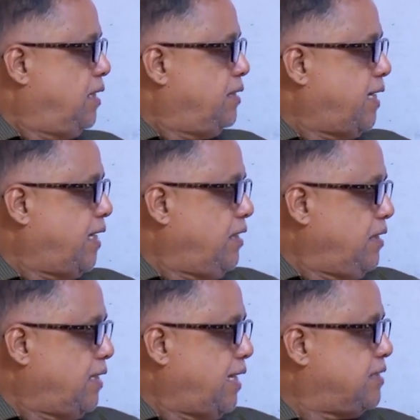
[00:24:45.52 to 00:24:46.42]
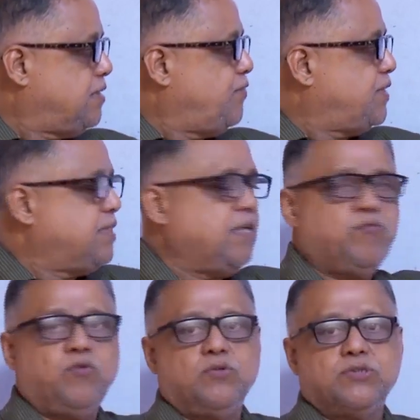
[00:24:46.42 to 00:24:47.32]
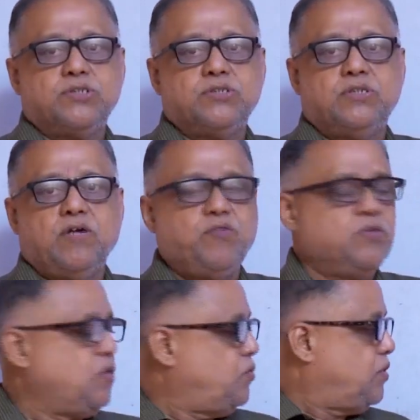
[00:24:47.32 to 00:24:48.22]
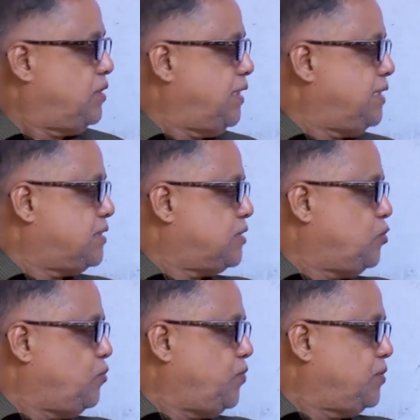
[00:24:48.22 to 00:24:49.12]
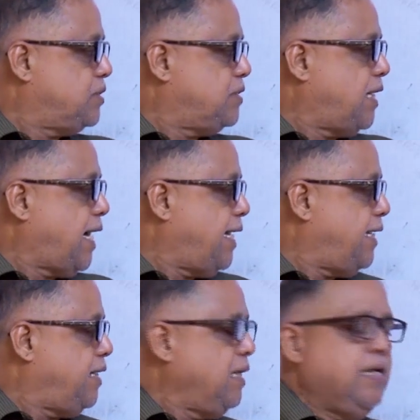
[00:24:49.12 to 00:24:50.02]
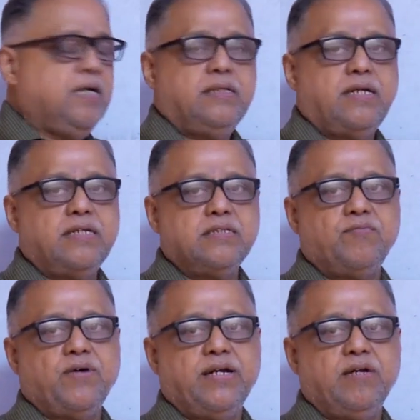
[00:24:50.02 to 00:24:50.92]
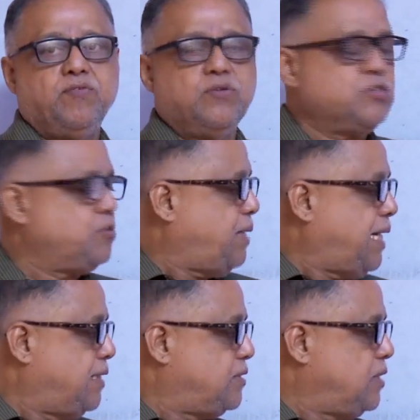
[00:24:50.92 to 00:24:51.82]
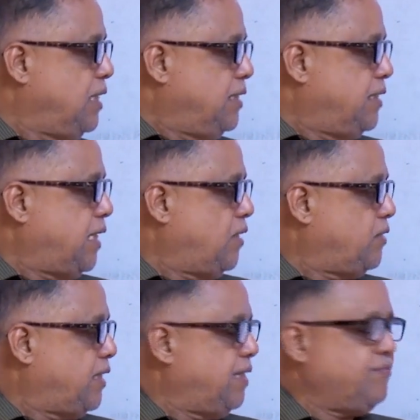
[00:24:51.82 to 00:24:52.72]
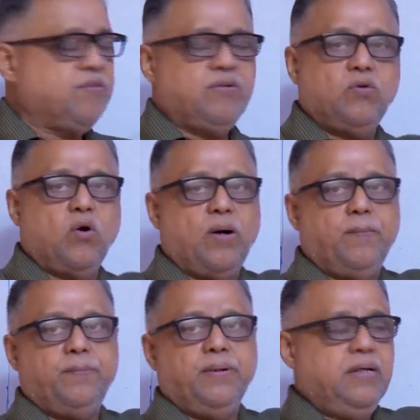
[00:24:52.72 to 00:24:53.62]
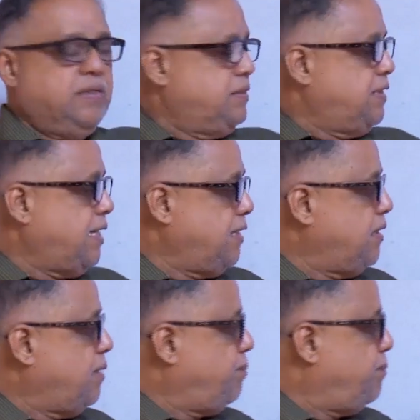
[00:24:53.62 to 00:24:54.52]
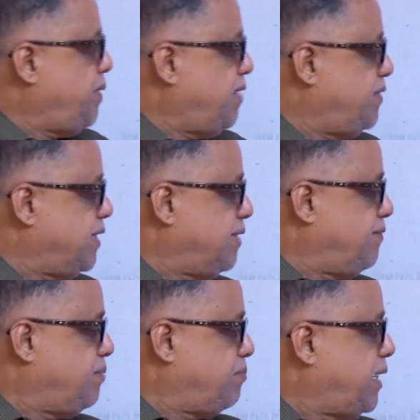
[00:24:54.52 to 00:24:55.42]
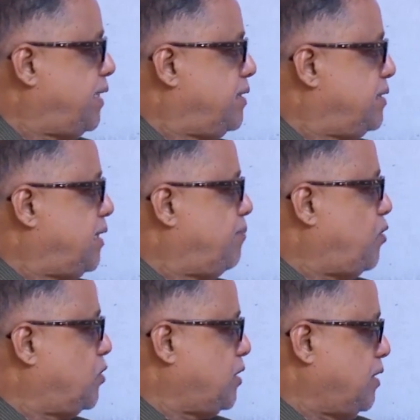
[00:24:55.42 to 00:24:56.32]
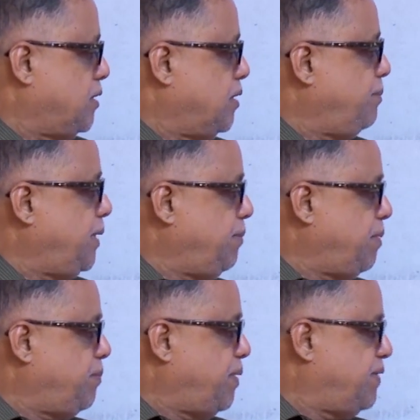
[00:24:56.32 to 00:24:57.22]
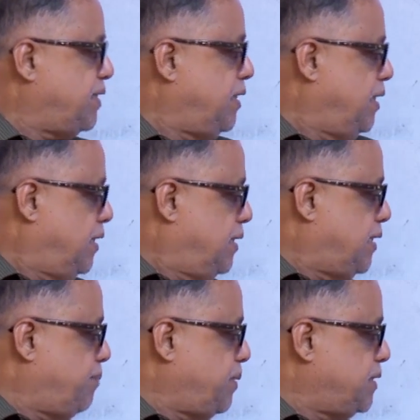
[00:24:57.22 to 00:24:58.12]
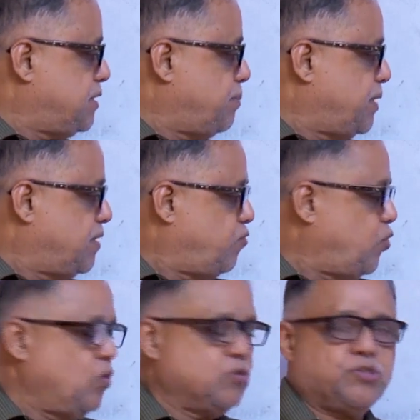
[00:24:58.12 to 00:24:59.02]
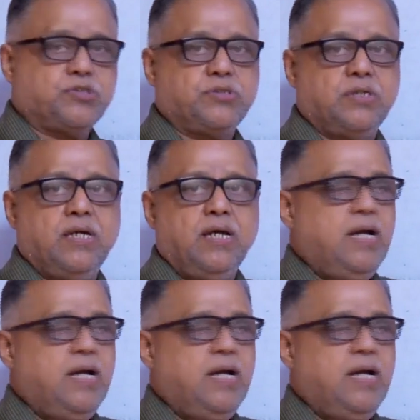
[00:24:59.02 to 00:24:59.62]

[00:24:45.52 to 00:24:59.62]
then there is a frictional force, the 4000. These two forces are adding, that is the final force to balance. Then when the lift will go up, then the power given by the motor, minimum power, depends upon the force,